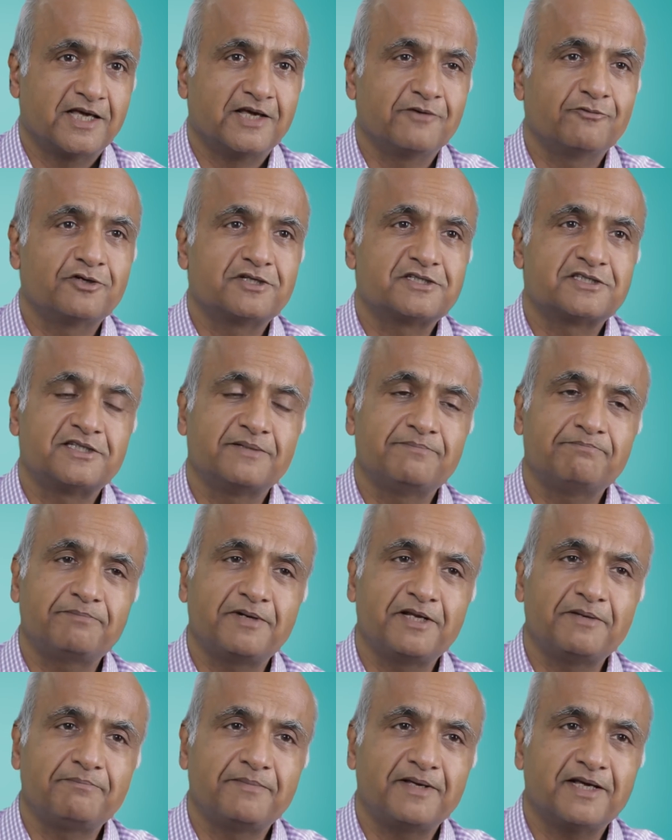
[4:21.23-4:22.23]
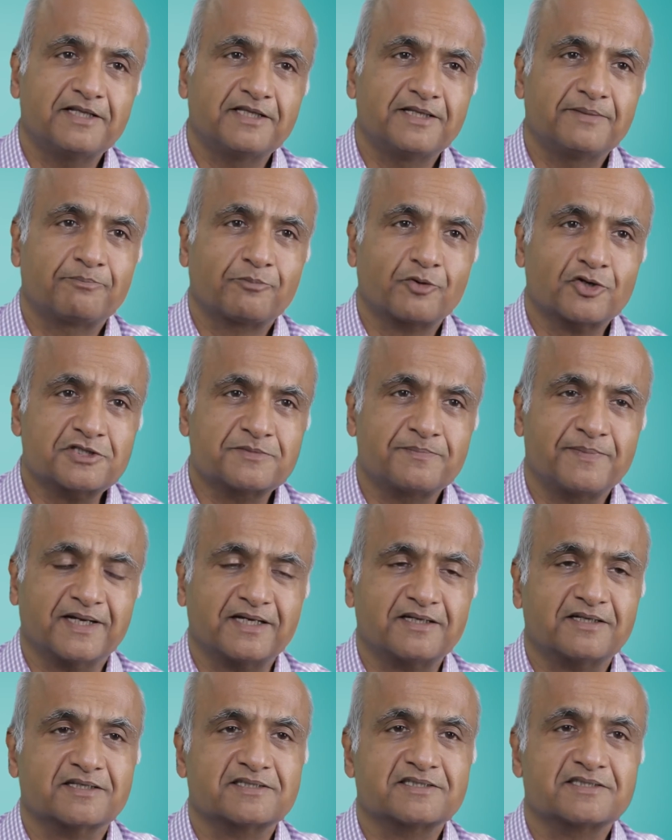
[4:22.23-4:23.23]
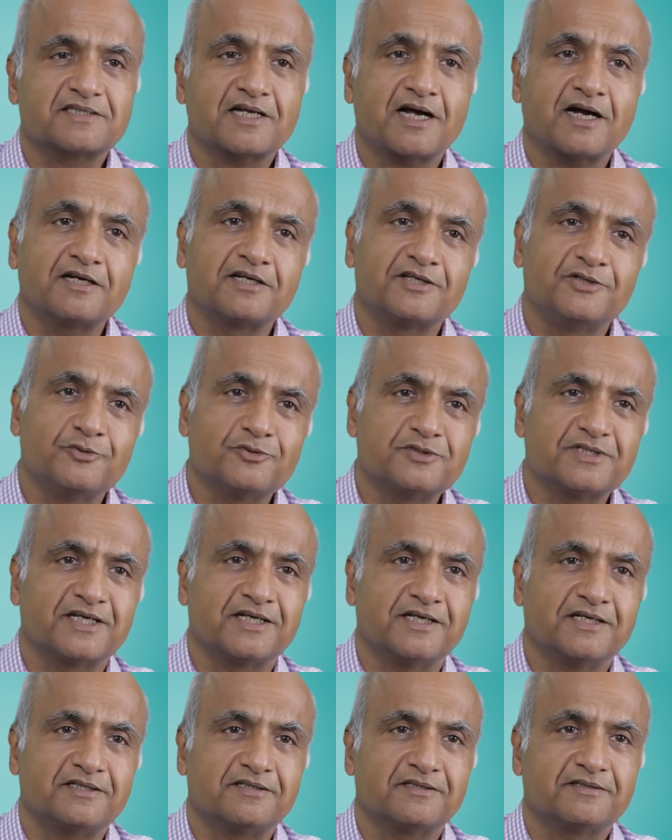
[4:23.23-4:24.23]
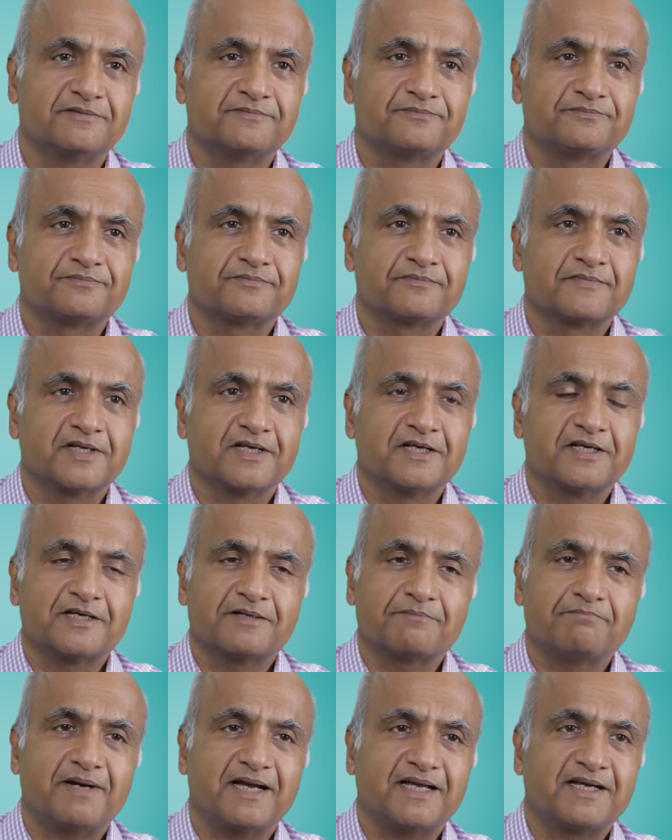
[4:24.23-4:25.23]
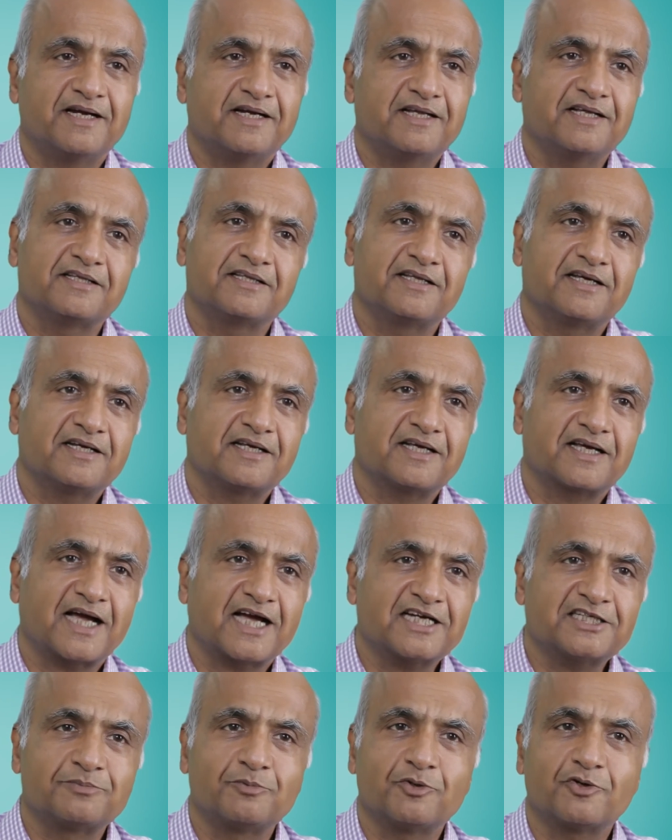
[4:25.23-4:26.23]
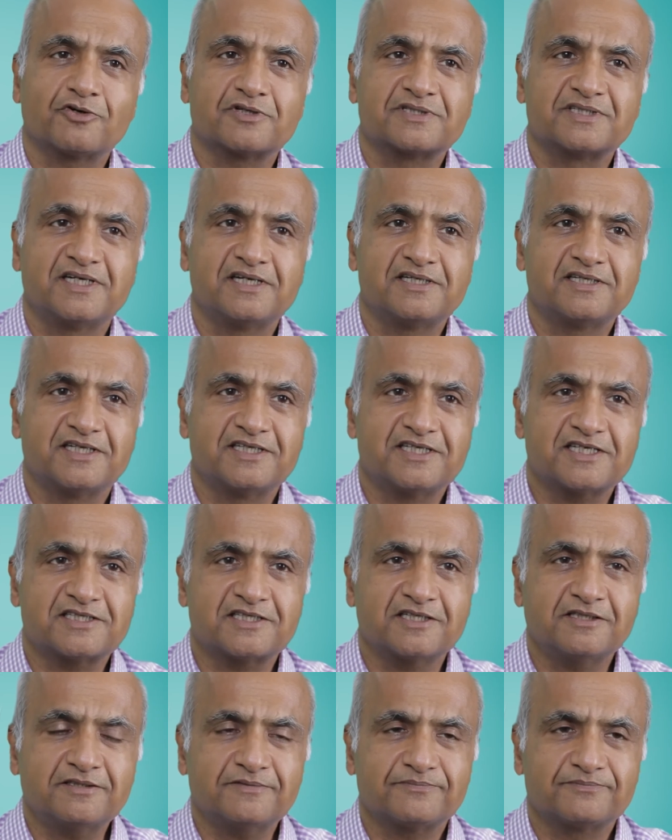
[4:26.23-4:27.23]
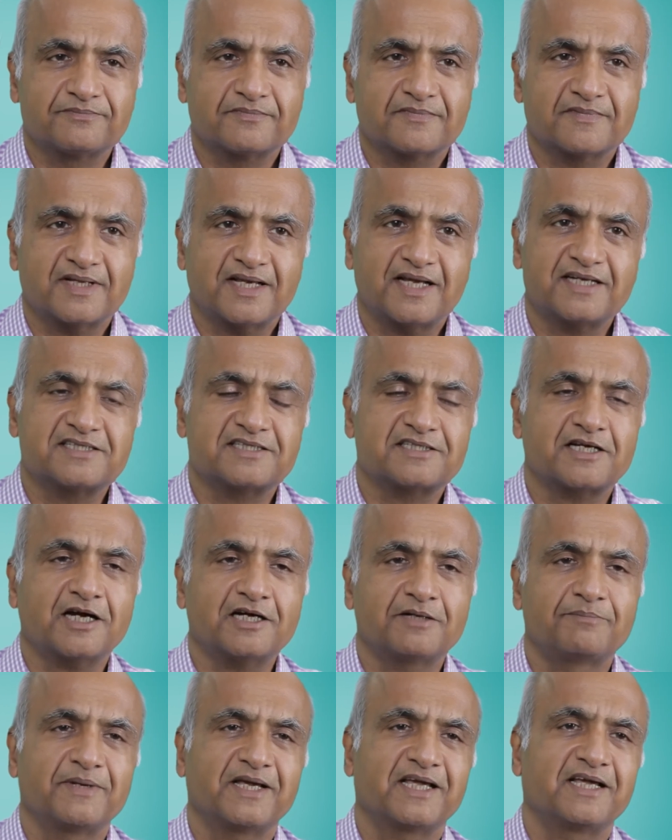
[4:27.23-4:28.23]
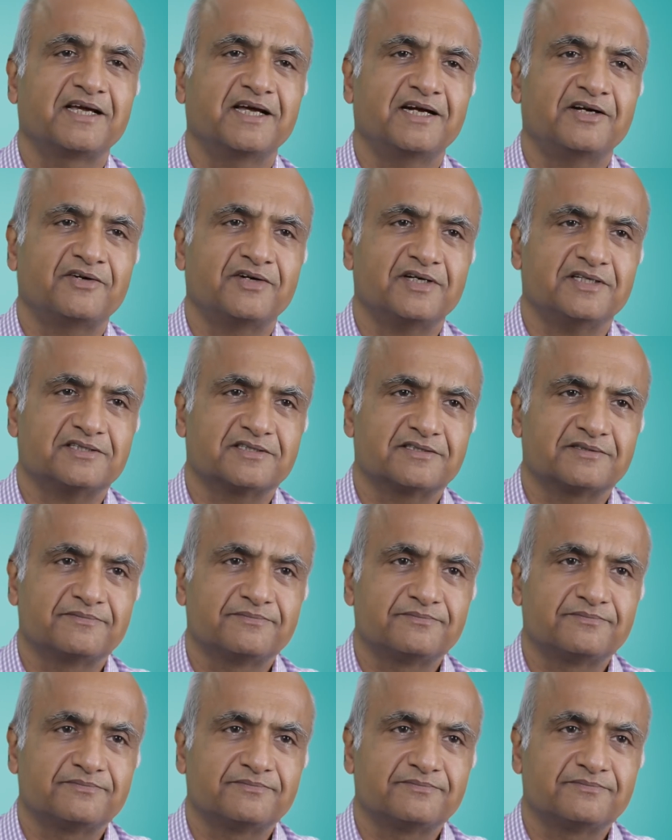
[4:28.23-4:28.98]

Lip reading: He would simply make the prospect start using it by getting their cash book or sales register and start making entries,